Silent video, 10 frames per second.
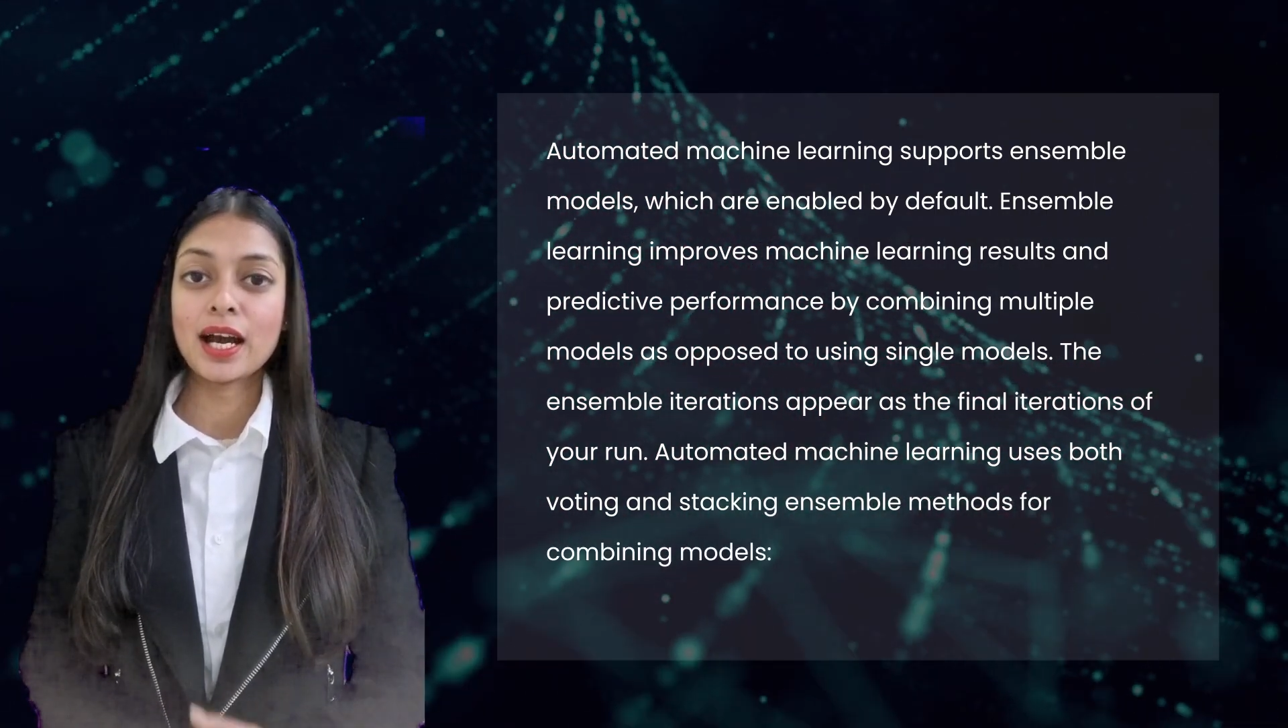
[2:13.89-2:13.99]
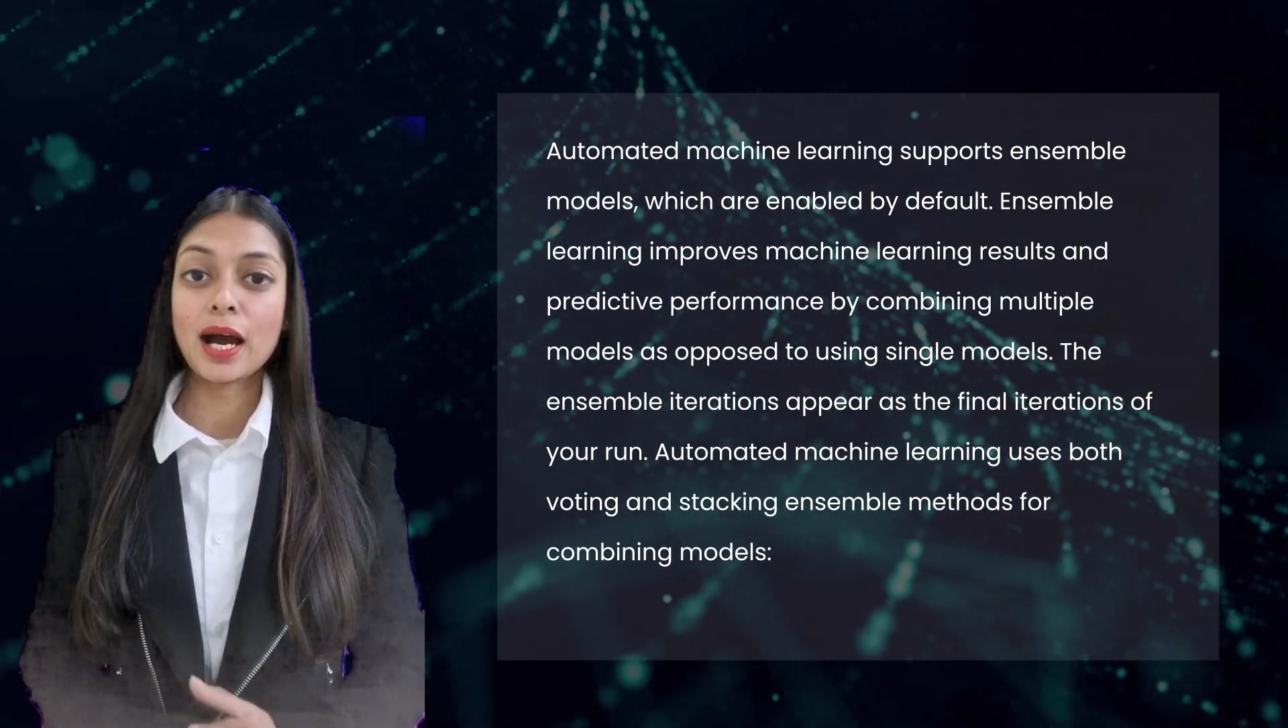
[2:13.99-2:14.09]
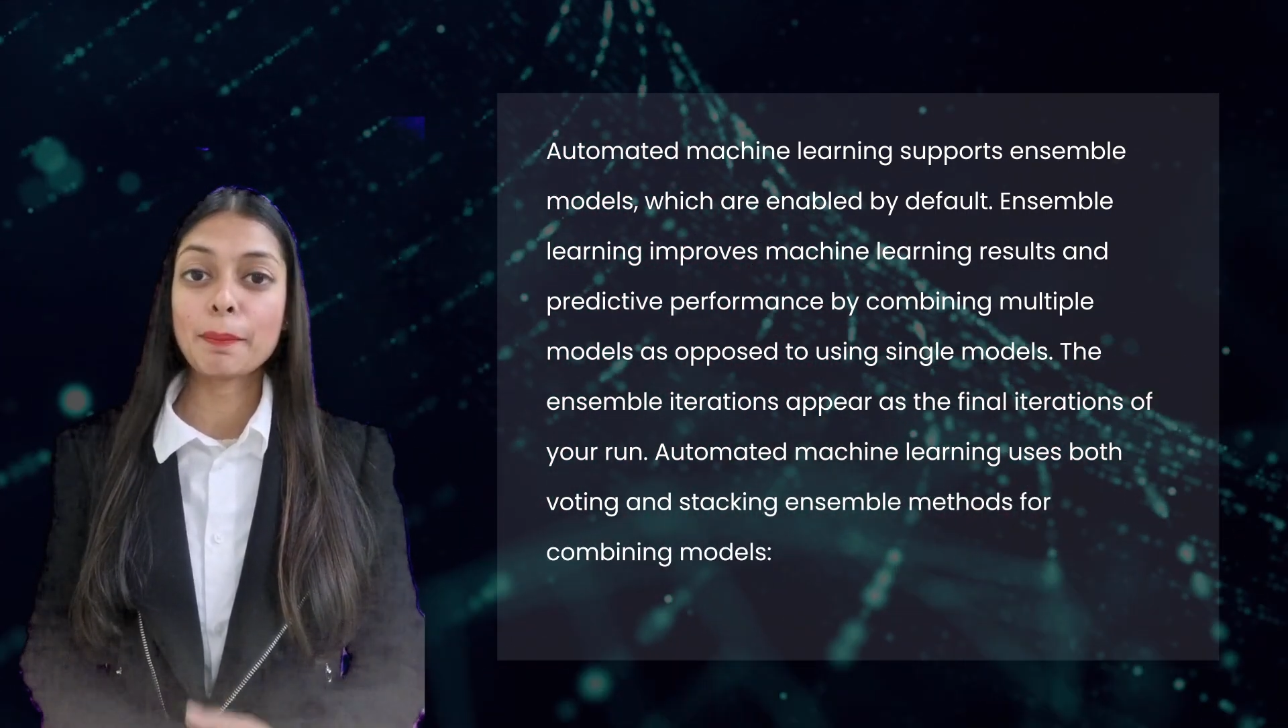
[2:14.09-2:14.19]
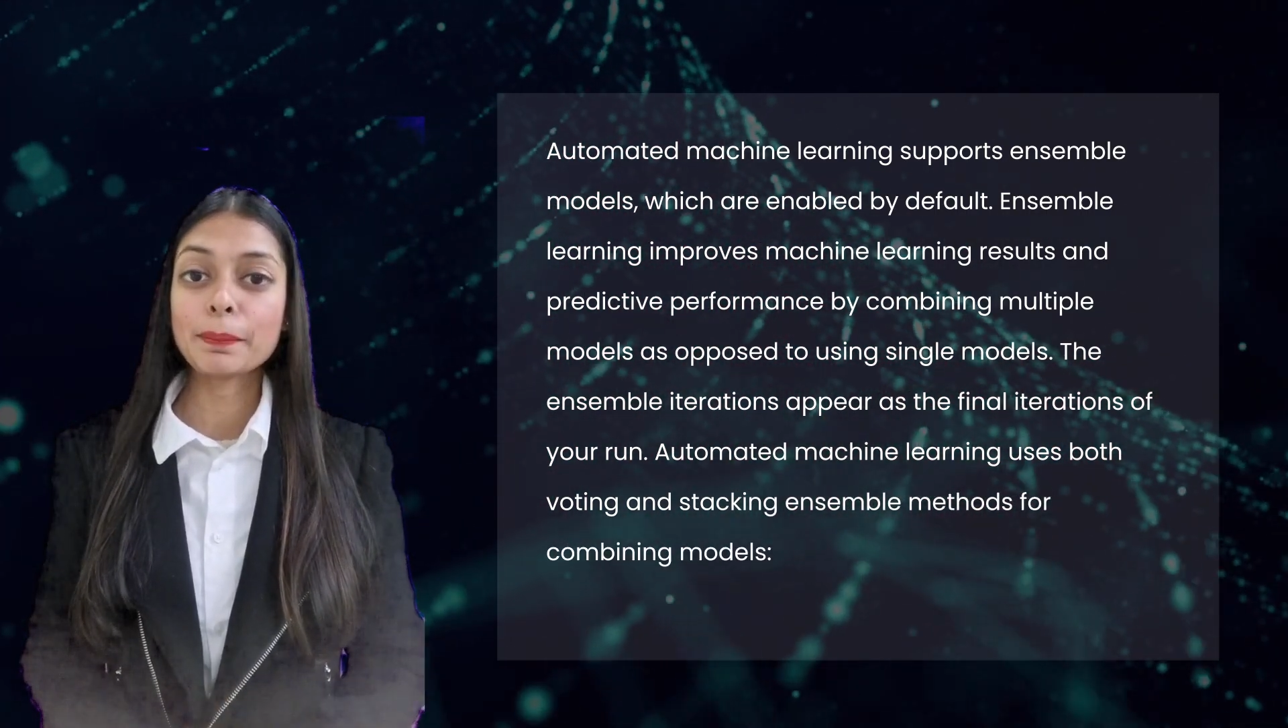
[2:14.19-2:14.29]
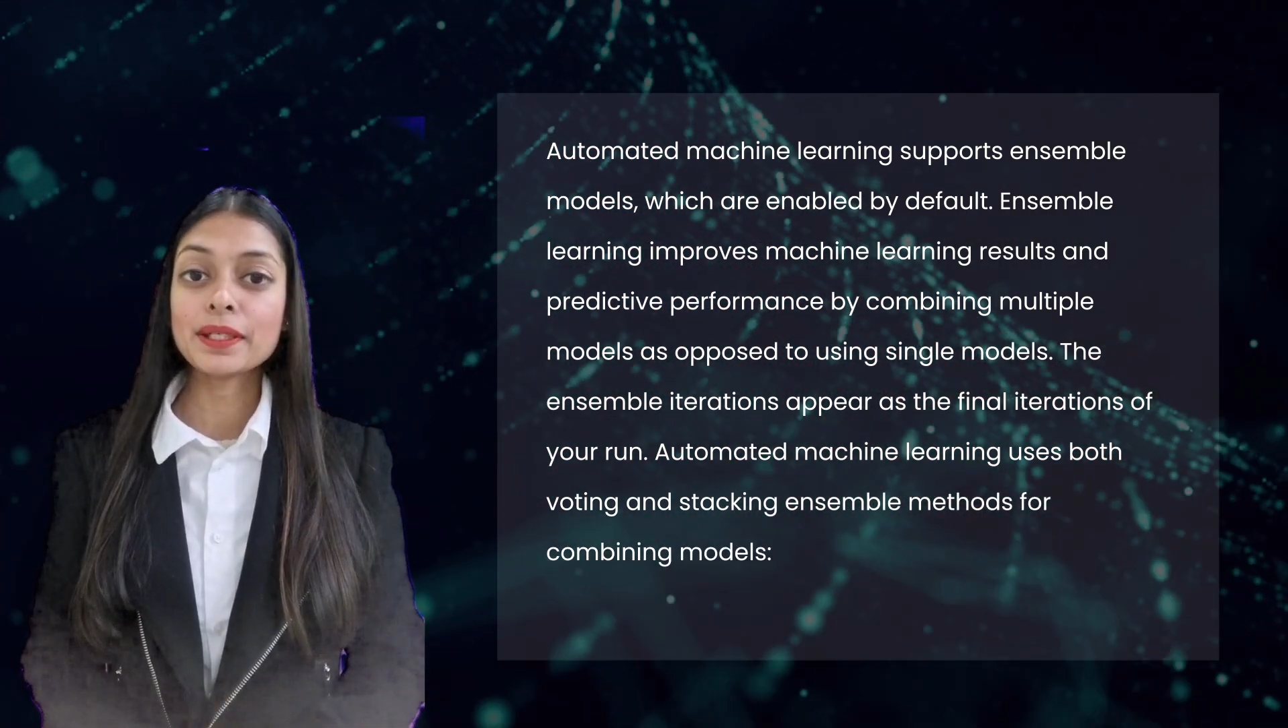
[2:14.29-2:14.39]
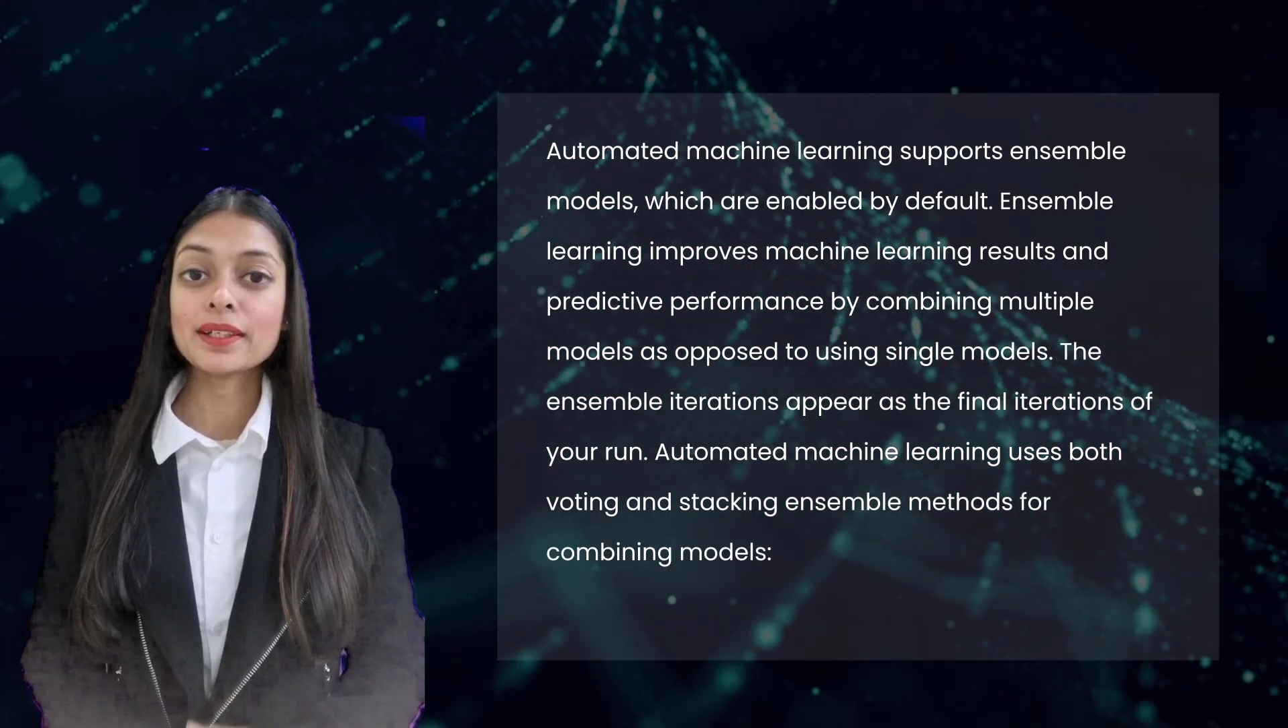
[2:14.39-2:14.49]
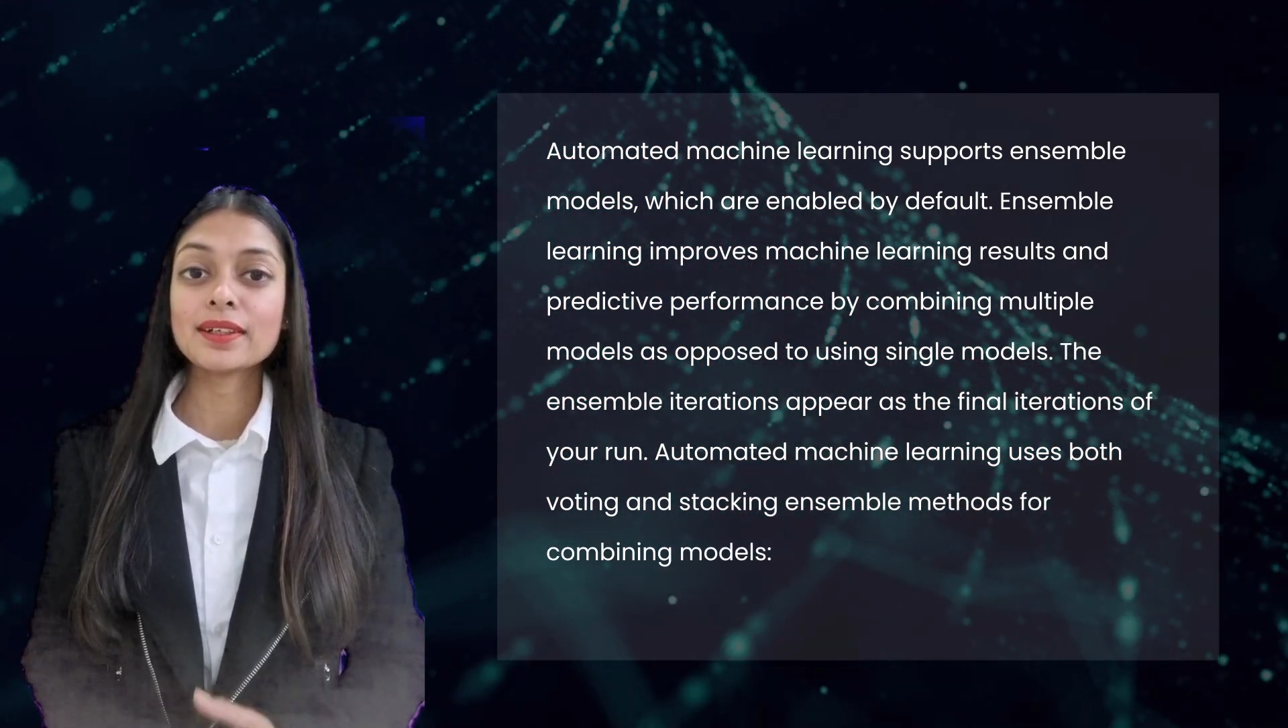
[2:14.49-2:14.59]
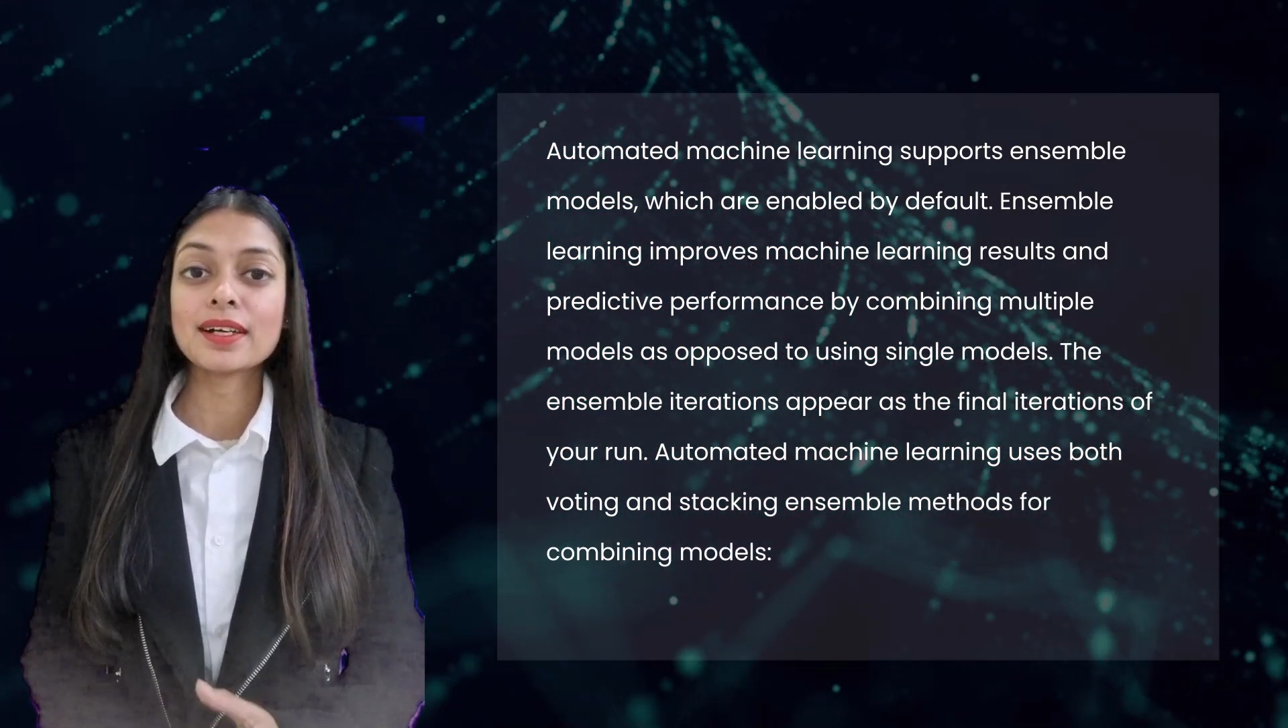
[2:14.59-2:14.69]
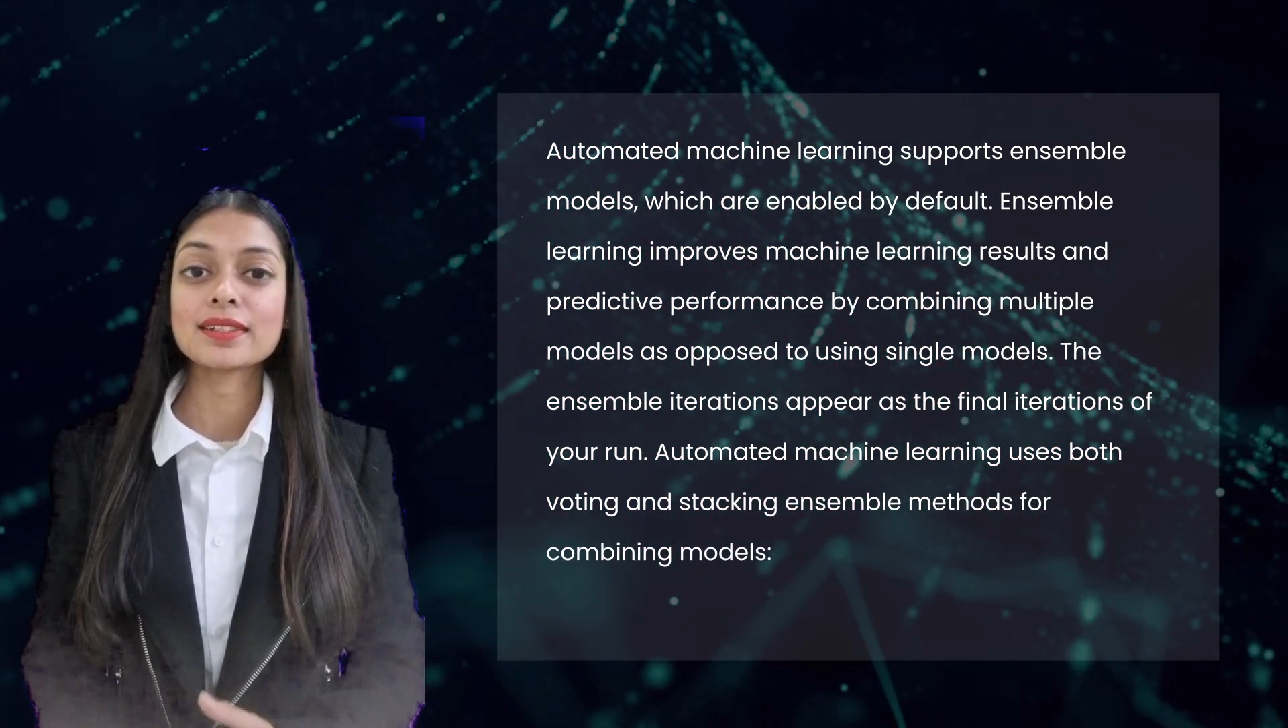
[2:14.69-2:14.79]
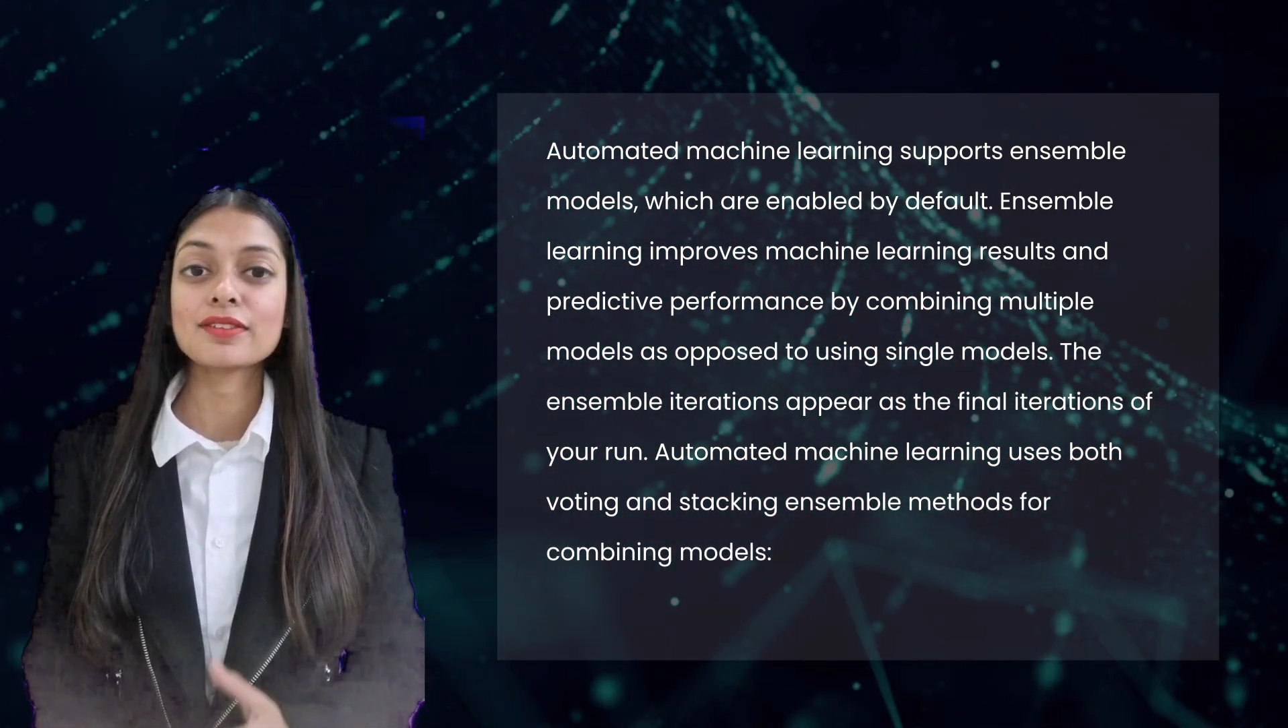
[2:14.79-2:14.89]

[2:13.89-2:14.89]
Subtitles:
appear as